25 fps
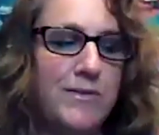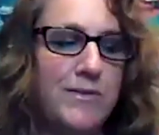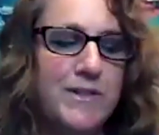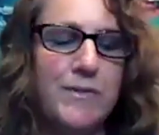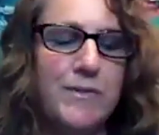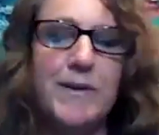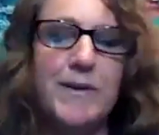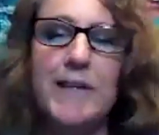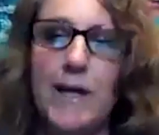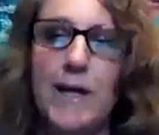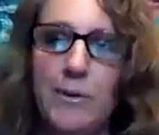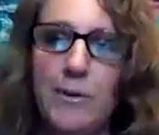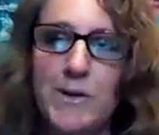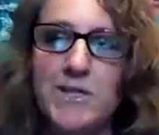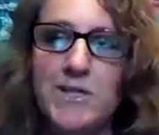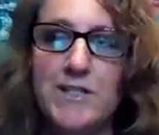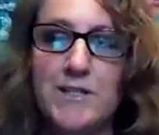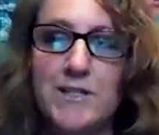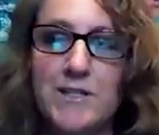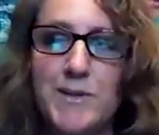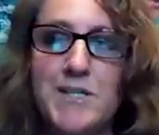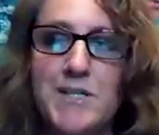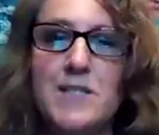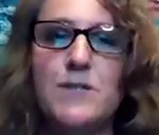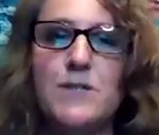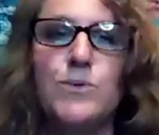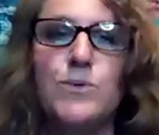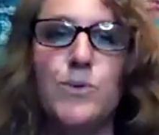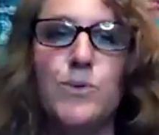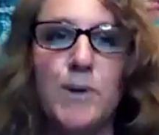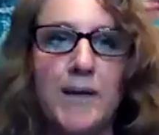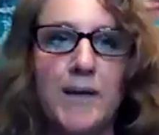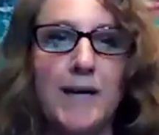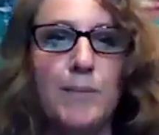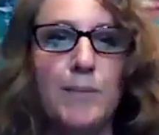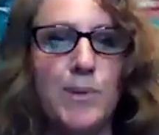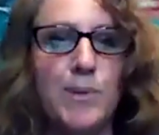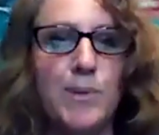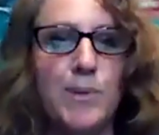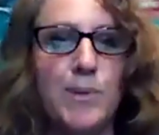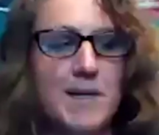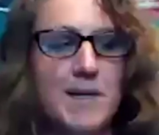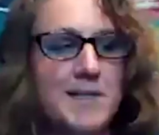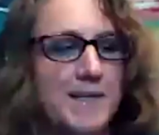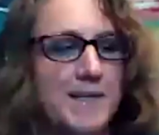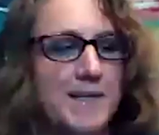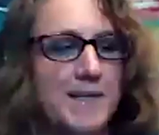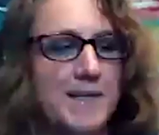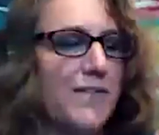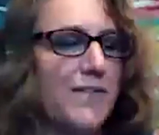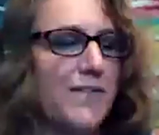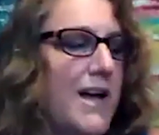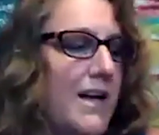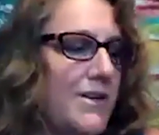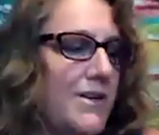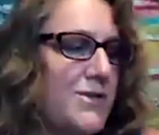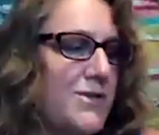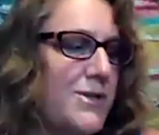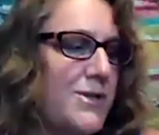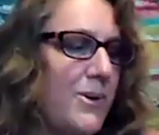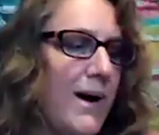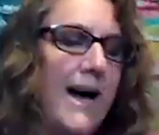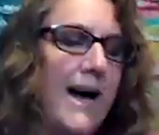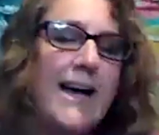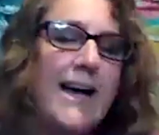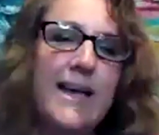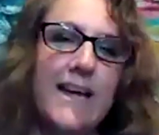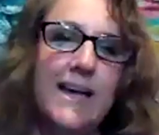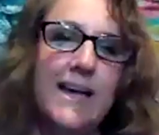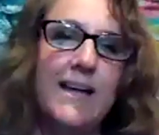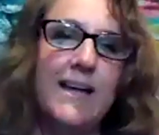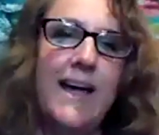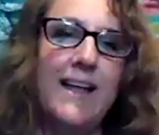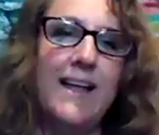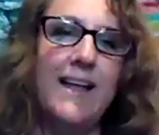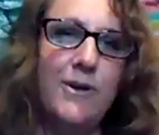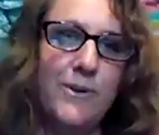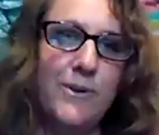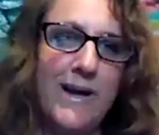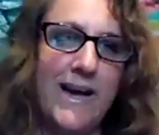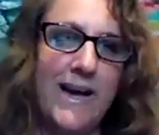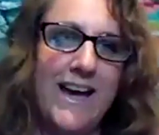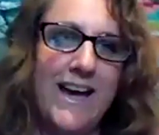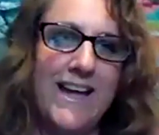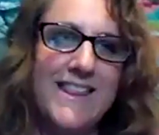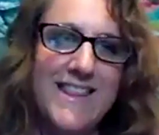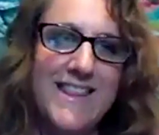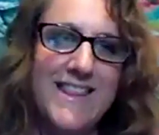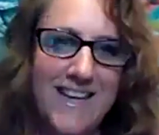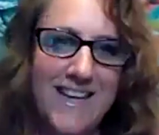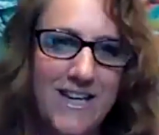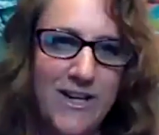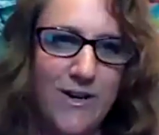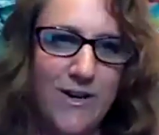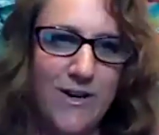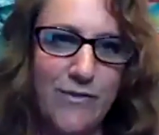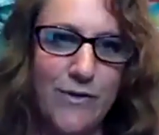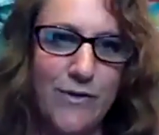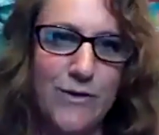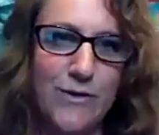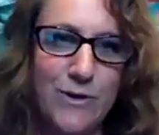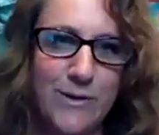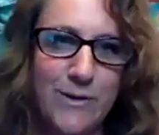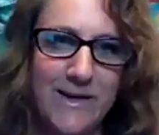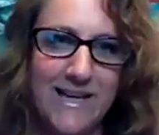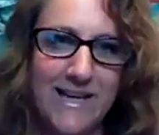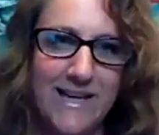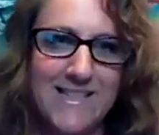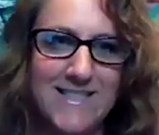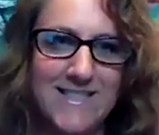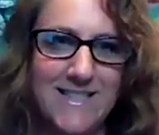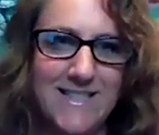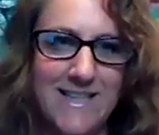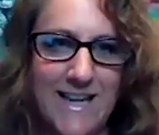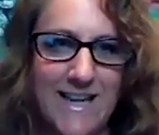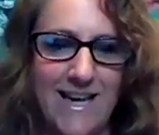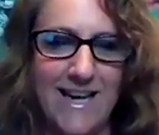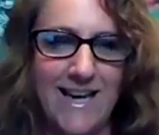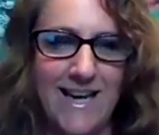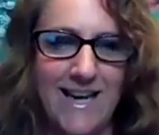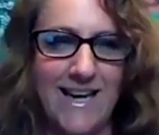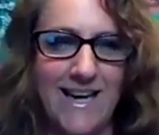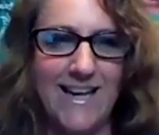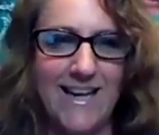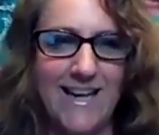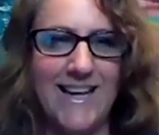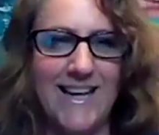different languages, which is really impressive. So hello, Kate. Thank you for joining us today.